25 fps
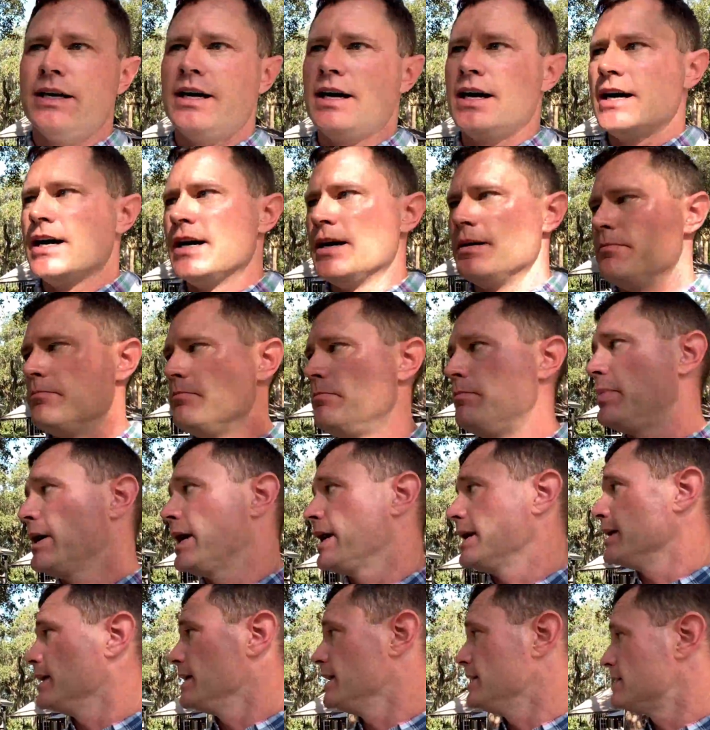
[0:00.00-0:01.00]

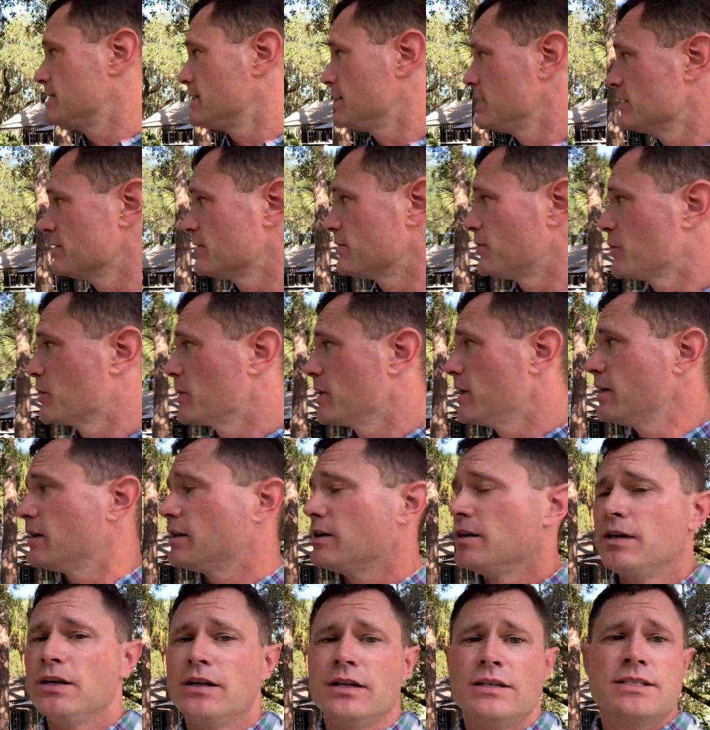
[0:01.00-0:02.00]
But it's here for you.
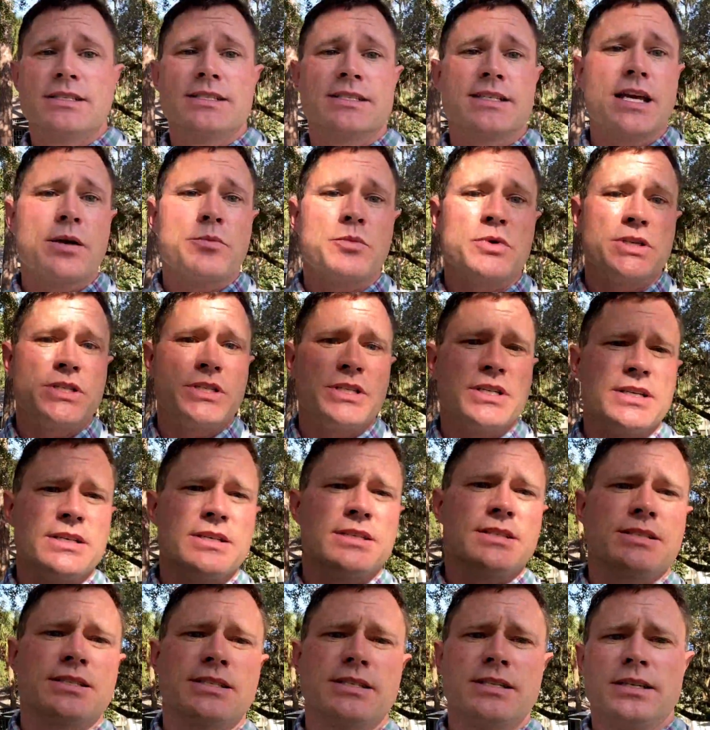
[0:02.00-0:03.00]

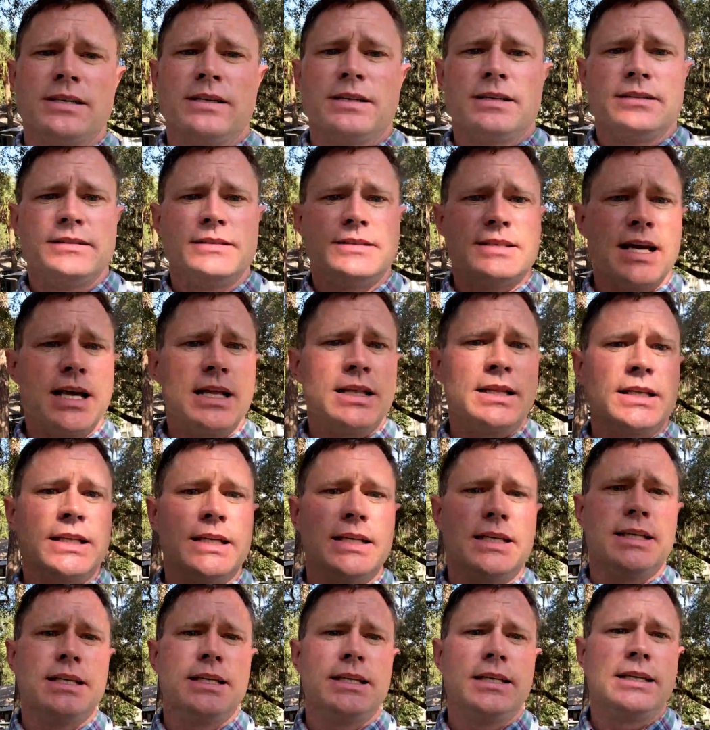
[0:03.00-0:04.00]
Sandwiches,
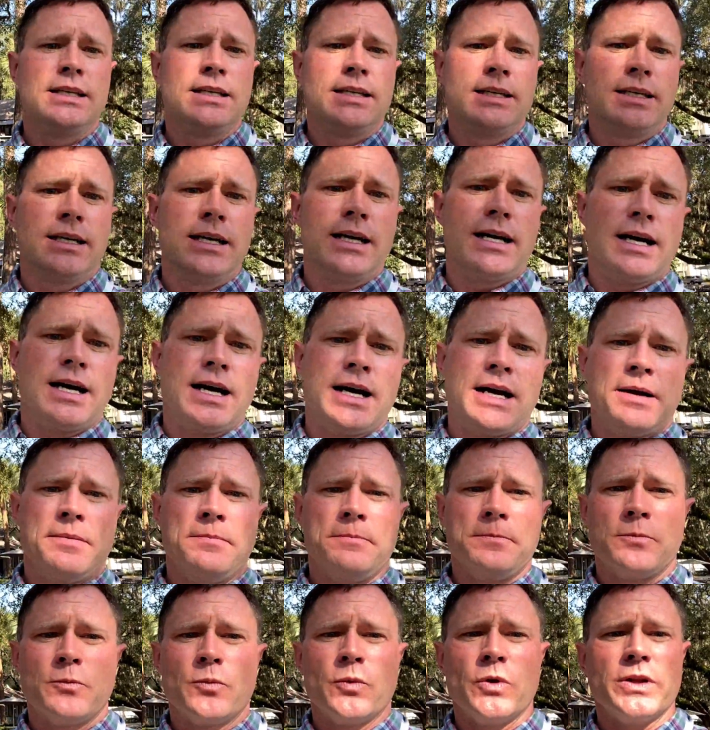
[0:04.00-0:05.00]
deli,
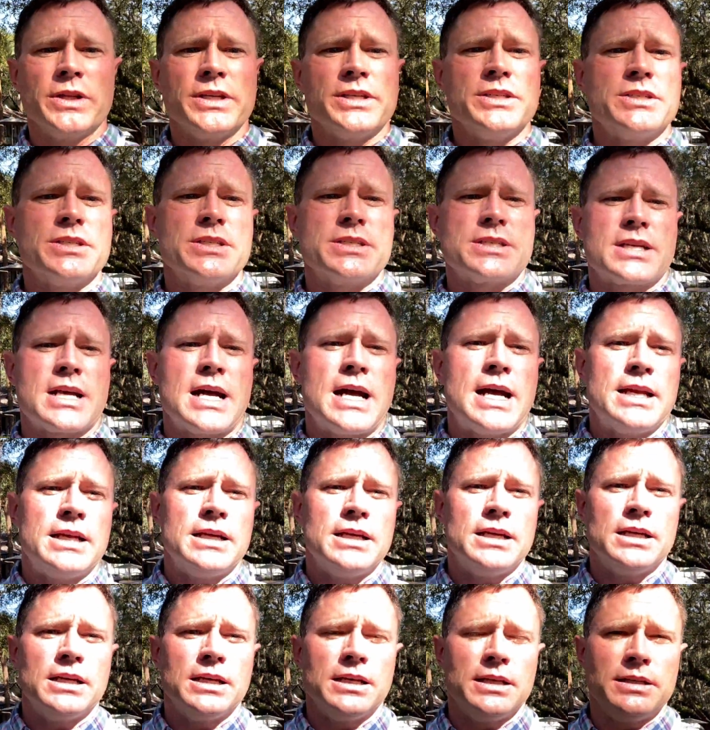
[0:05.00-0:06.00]
really just kind
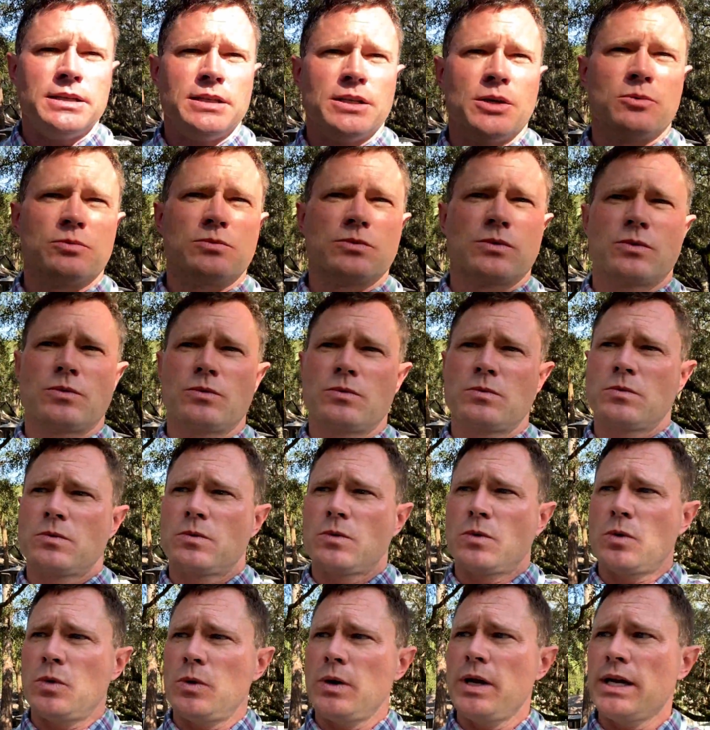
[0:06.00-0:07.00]
of,
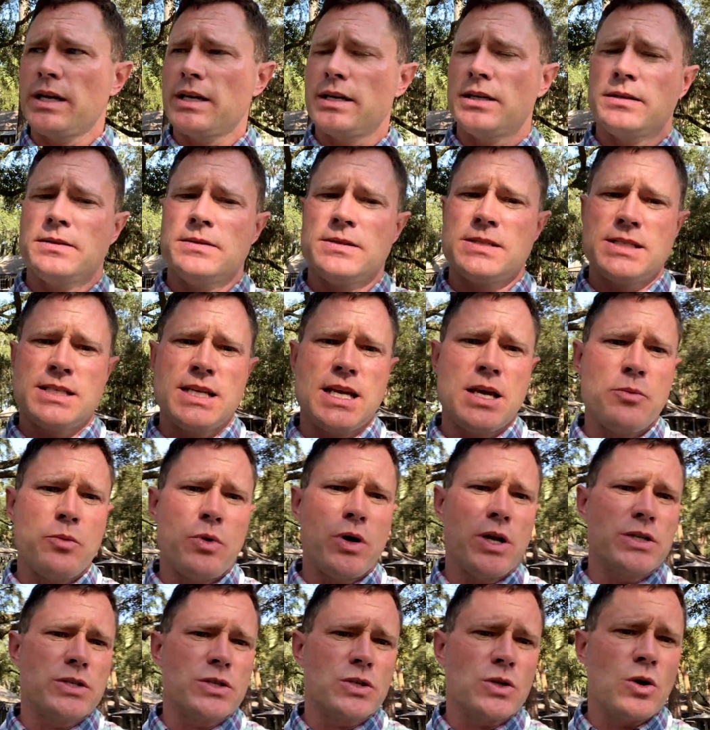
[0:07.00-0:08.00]
quick
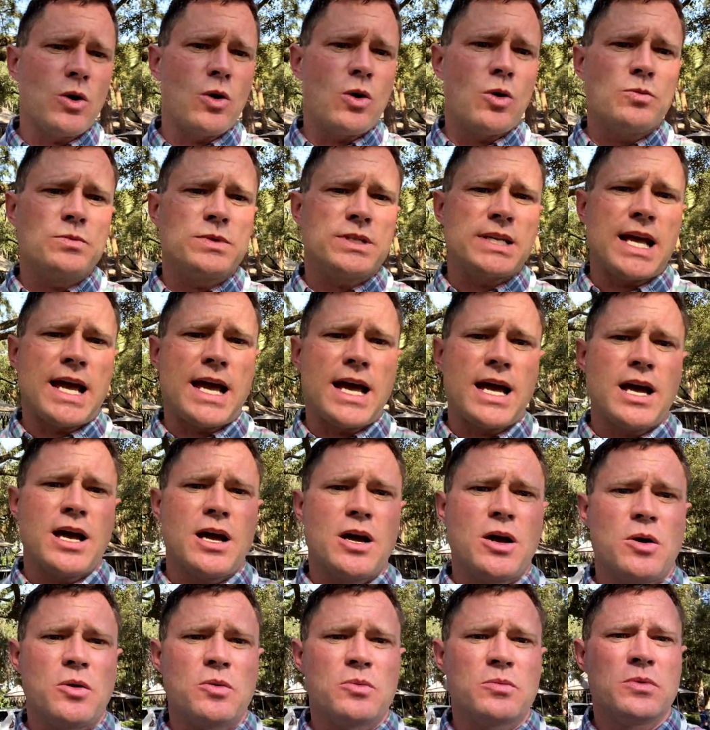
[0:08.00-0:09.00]
sandwich,
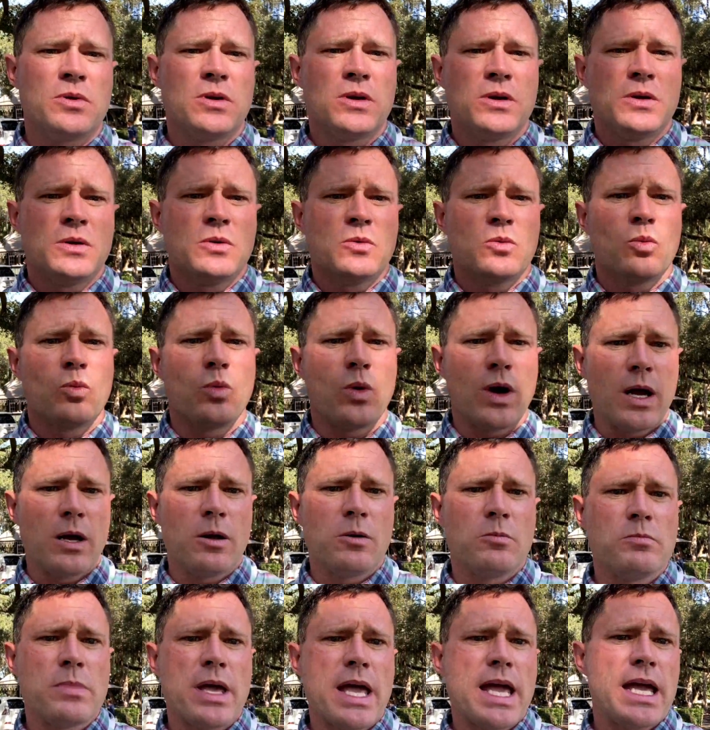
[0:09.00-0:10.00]
hometown,
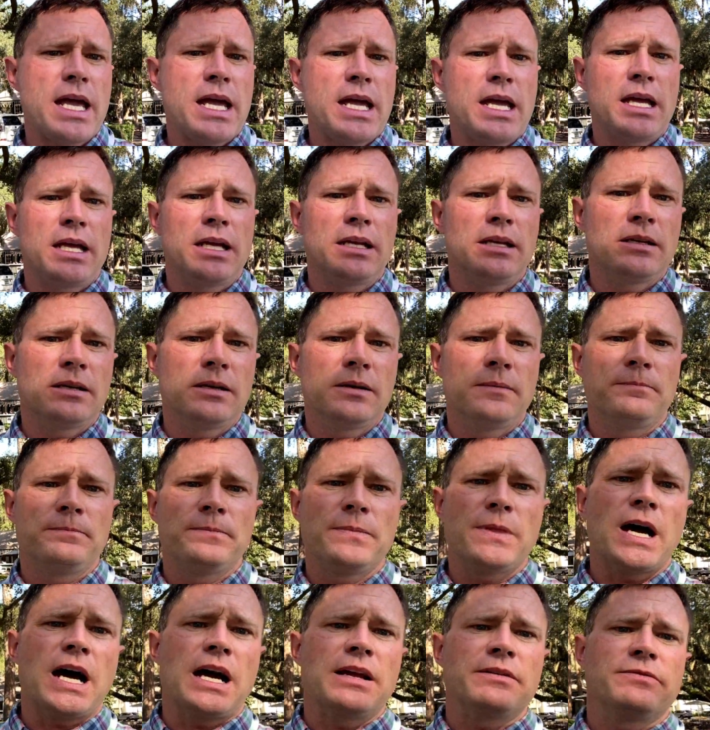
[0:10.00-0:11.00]
well-made,
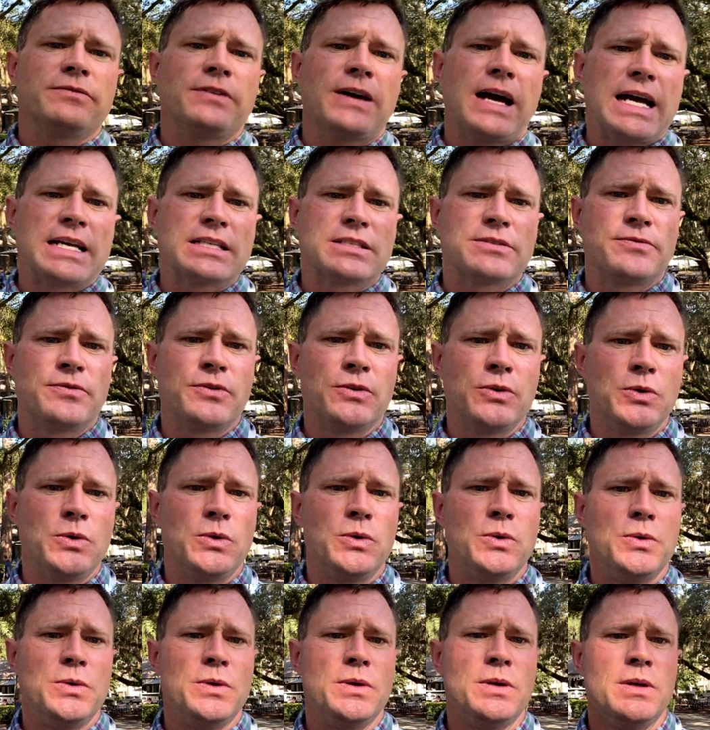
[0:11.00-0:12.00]
not fast
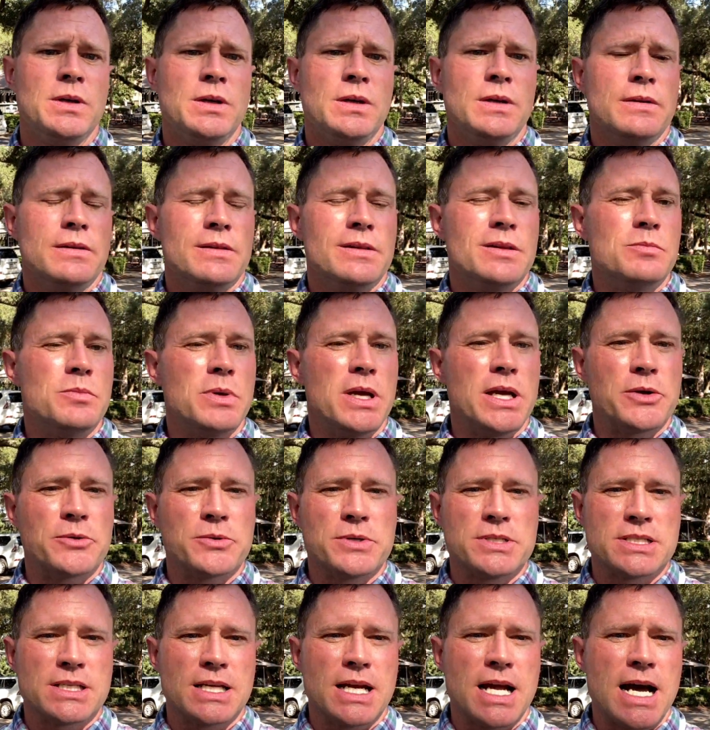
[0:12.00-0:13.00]
food. The
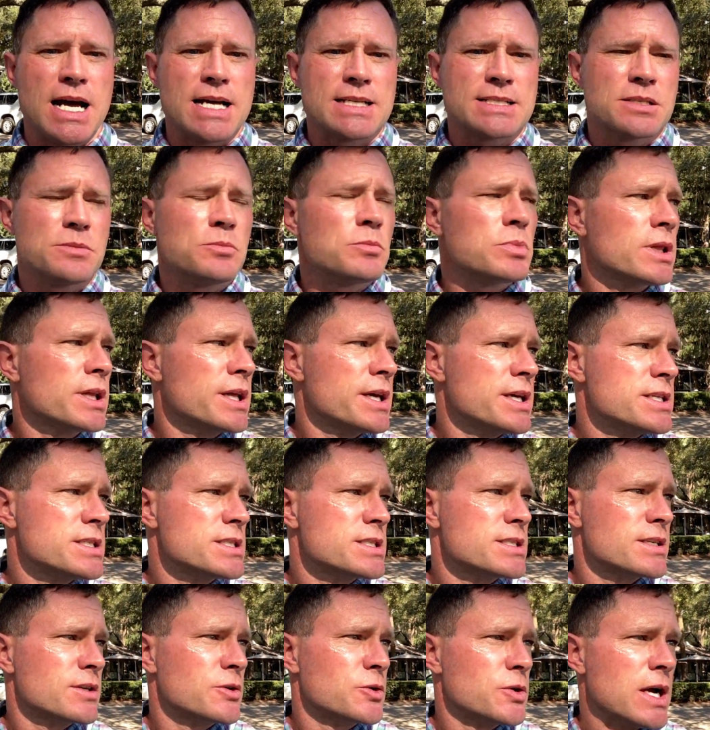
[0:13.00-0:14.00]
bakery's an awesome place
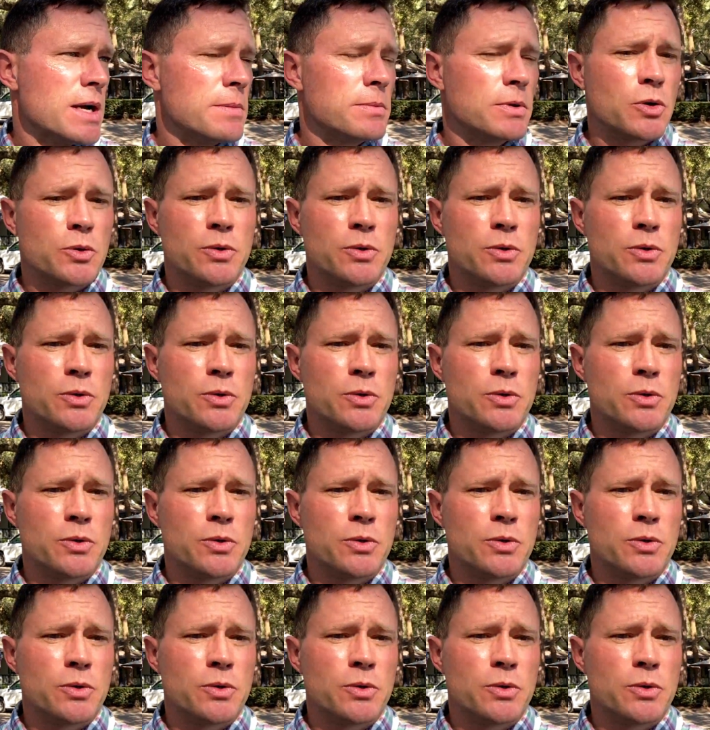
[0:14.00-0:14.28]
to grab a